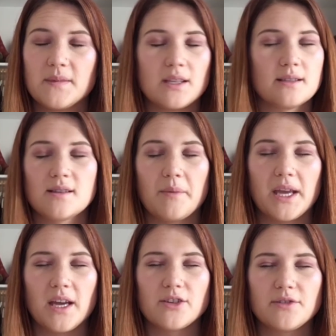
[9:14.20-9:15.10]
That's not my
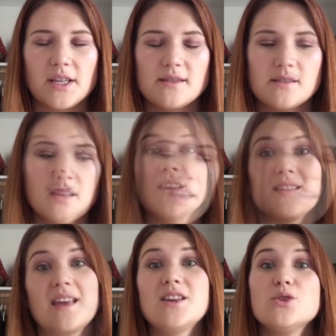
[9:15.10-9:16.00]
catchphrase.
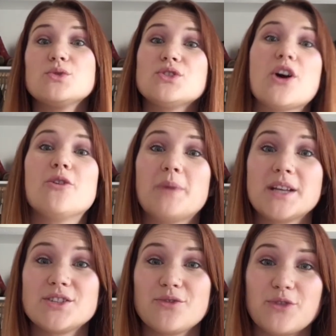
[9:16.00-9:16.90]
Thank you so
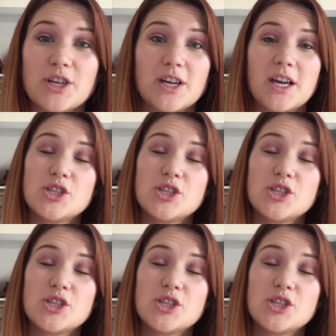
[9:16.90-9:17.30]
much for